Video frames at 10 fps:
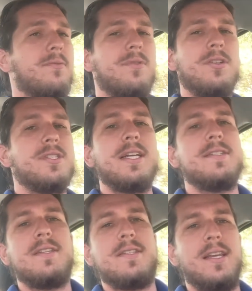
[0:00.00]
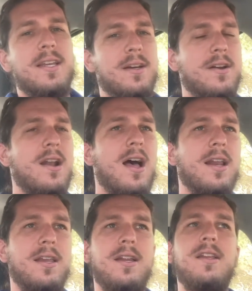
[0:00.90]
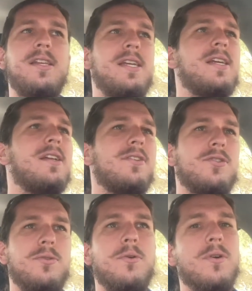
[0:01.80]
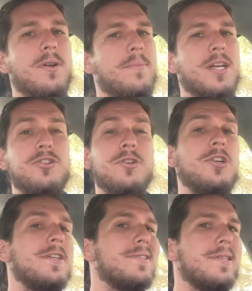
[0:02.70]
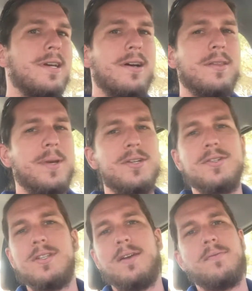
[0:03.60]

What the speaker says: There's tons to see. You're not gonna need a tour to make sure you see all the major stuff.